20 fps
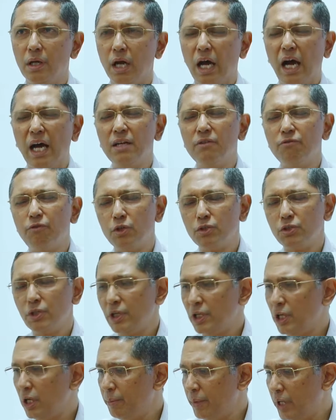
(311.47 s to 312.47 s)

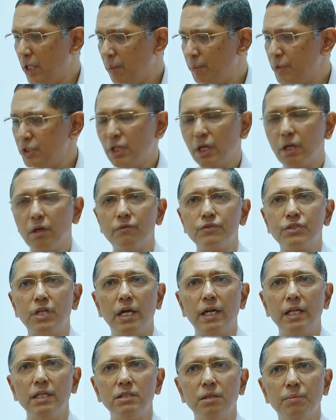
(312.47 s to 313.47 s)
Unfortunately made the mistake of
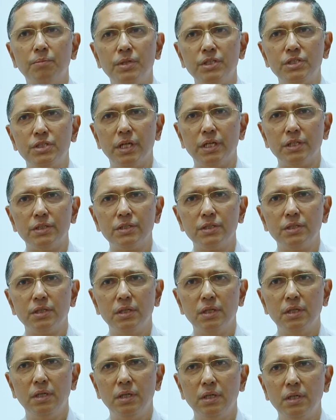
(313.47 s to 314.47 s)
starting some business.
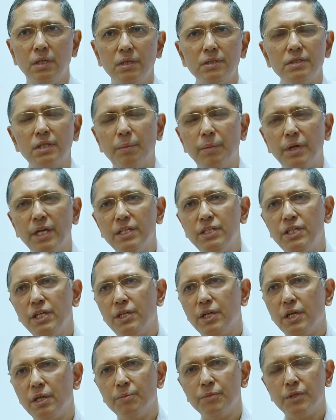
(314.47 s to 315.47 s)
Somebody
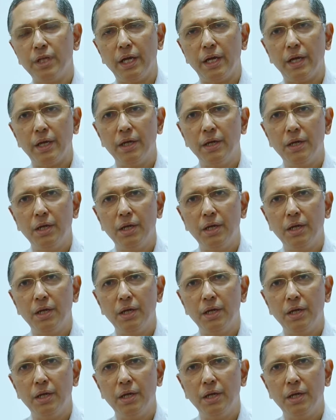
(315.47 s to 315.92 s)
cheated him there.